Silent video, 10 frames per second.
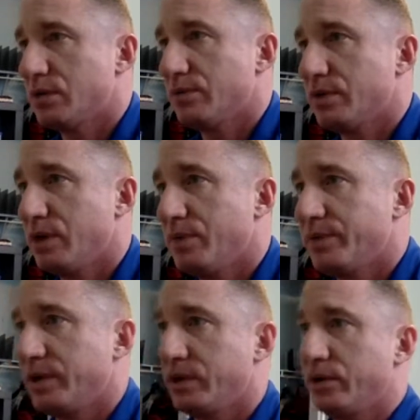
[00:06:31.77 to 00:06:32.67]

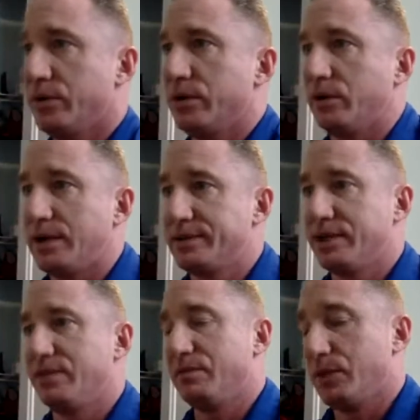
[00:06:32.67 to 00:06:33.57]
Property owner, let's
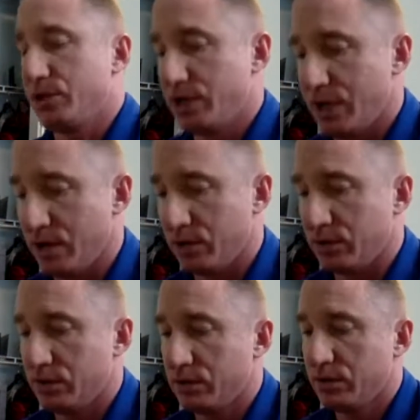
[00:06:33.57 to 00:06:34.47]
give him a shout.
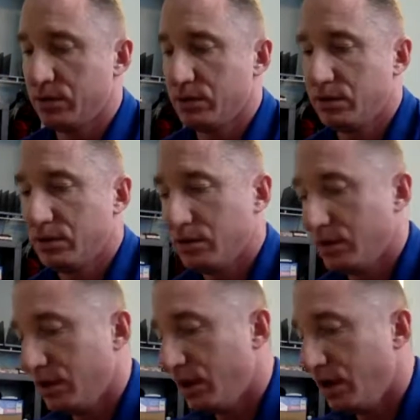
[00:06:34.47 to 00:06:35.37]

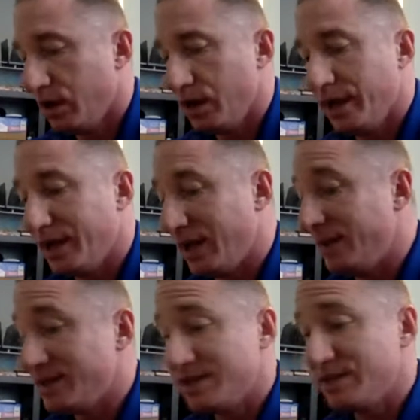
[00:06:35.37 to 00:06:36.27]
Again,
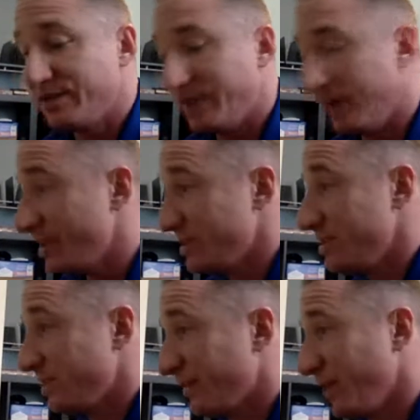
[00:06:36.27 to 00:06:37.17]
this
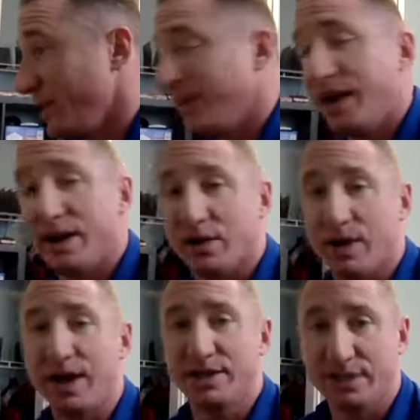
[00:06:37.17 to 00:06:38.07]
is free data,
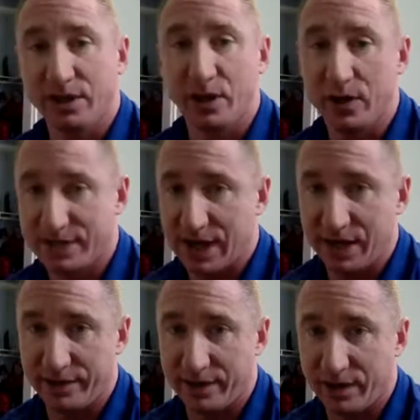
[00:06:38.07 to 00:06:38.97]
right? Zillow is
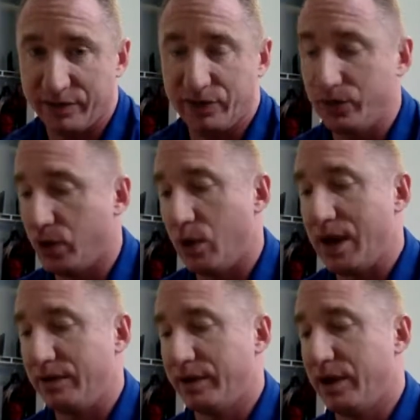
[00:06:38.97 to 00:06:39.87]
kind enough to go
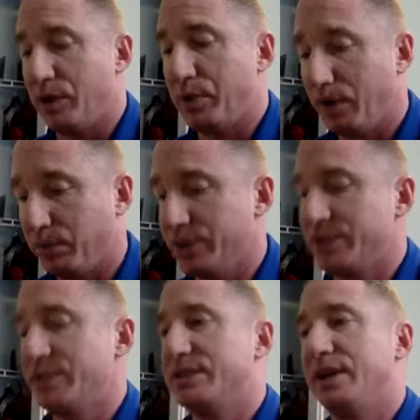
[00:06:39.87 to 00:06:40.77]
out there, publish
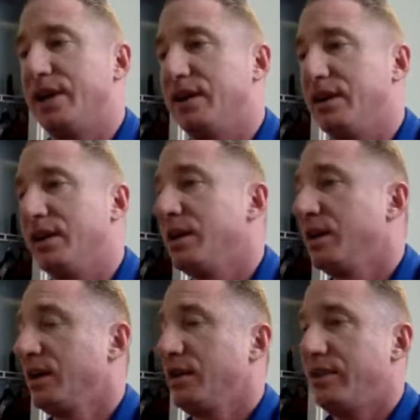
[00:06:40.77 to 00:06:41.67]
this data.
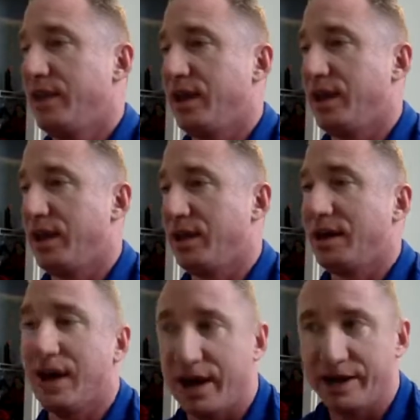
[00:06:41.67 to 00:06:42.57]
They
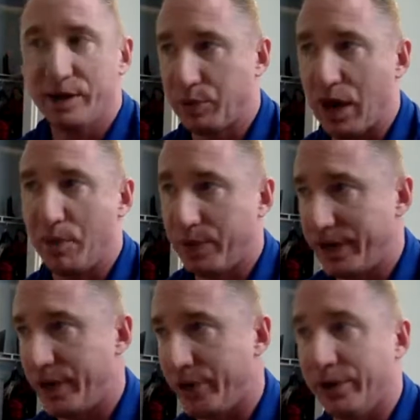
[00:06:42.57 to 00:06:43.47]
hide the
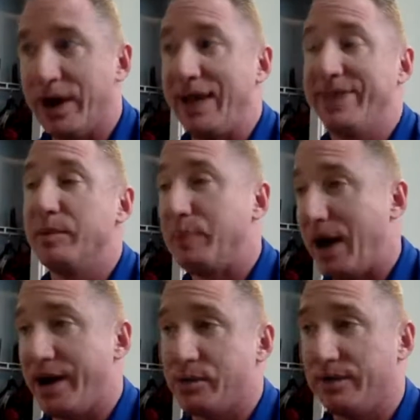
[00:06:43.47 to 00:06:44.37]
property owner at the
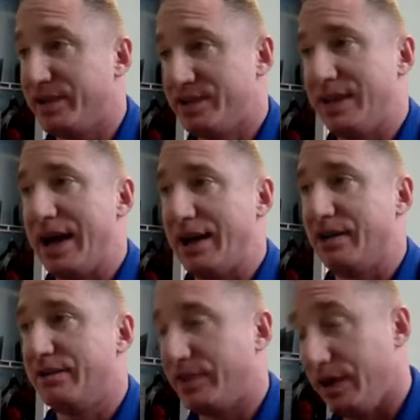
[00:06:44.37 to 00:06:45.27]
bottom of a stack
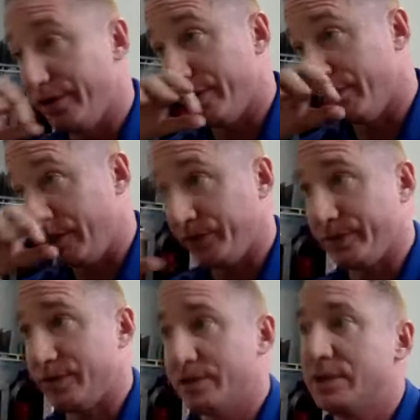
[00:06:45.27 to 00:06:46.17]
of other
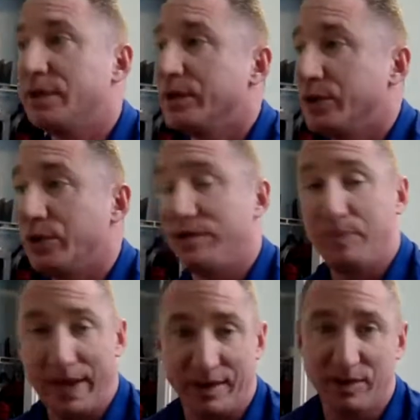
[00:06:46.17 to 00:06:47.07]
realtors who have
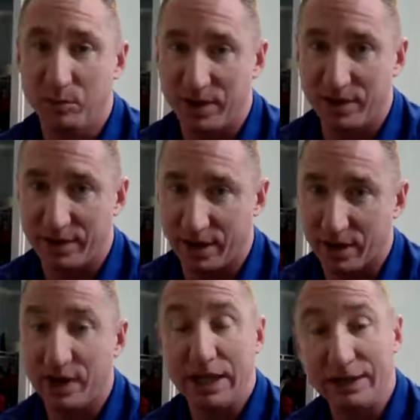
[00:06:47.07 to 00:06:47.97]
paid to be there.
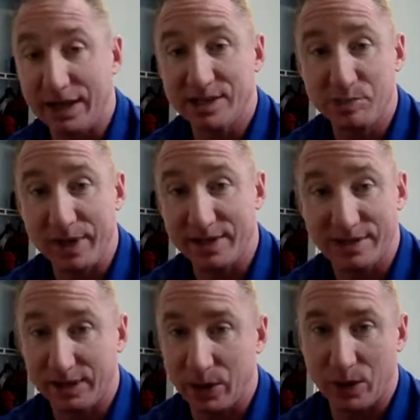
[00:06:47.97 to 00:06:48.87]
Let's beat
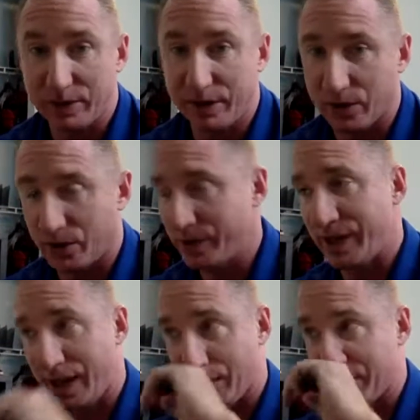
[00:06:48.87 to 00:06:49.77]
Zillow at their own
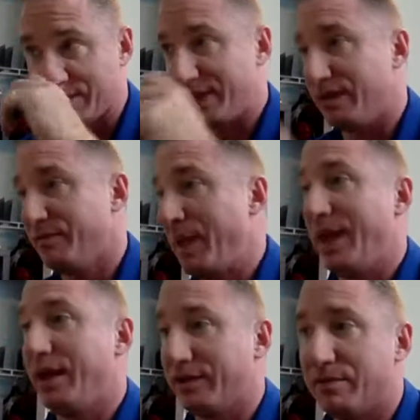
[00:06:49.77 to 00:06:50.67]
game. Instead of
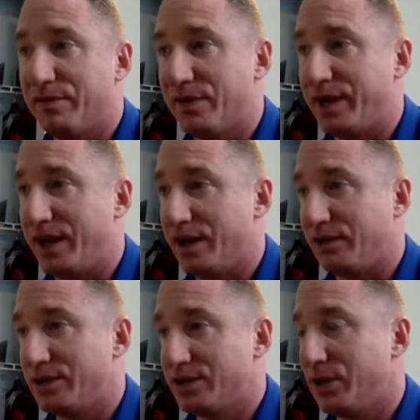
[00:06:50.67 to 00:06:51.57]
paying them for data,
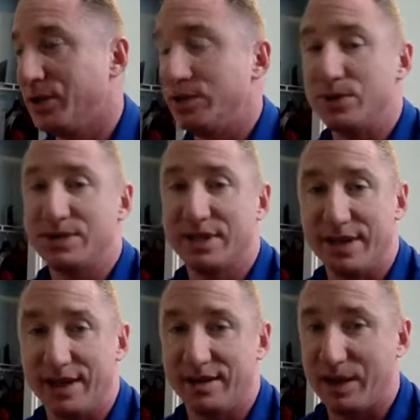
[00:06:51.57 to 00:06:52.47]
let's go use the
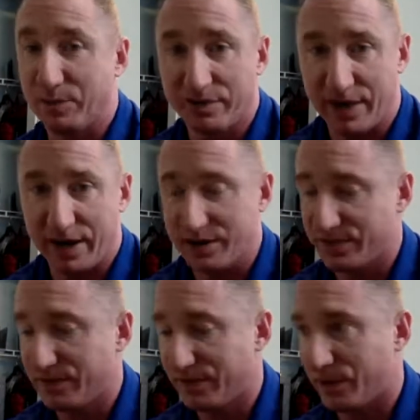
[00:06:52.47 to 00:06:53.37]
data they provide us
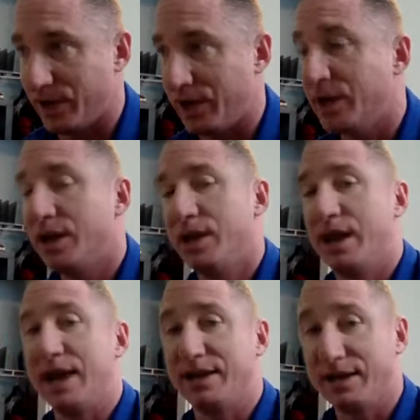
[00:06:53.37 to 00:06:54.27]
for free
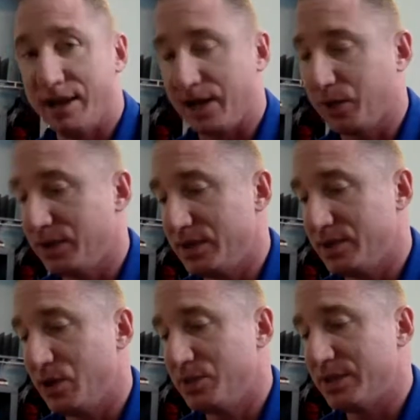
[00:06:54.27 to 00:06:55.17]
and connect with these
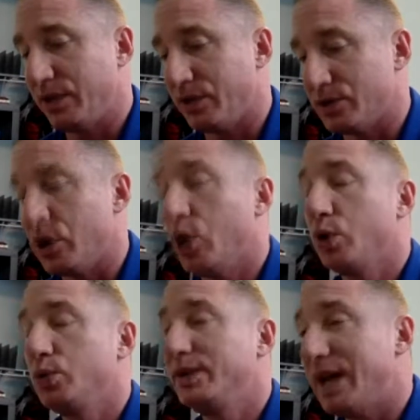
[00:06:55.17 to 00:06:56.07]
home sellers
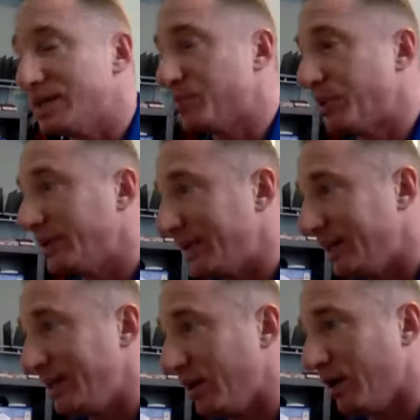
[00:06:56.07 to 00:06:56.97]
who desperately
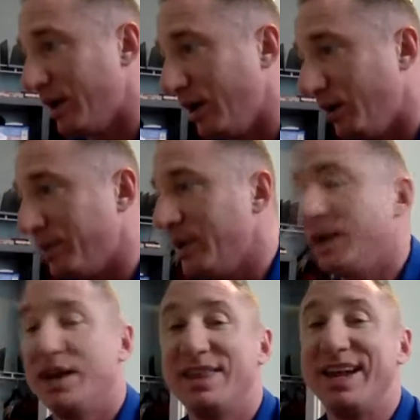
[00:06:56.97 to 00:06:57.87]
need our help.
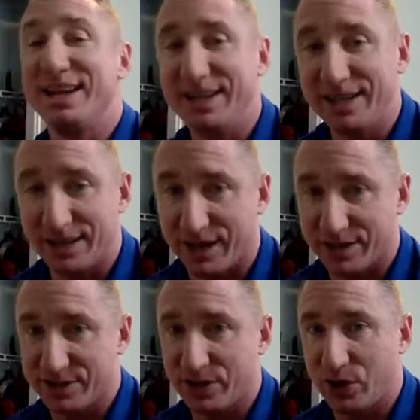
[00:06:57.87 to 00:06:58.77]
They need us
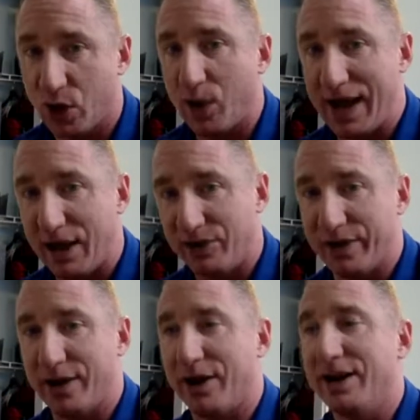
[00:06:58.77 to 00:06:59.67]
to go out
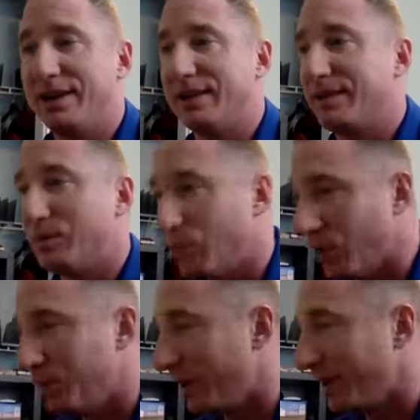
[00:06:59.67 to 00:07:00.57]
there and get them more
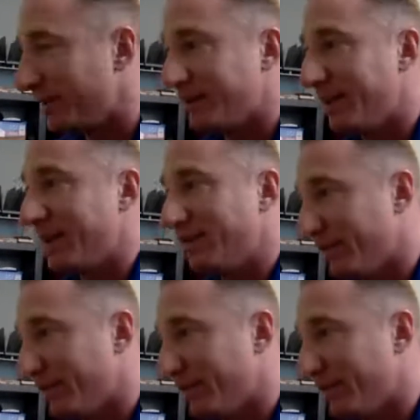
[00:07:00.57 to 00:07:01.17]
money than they ever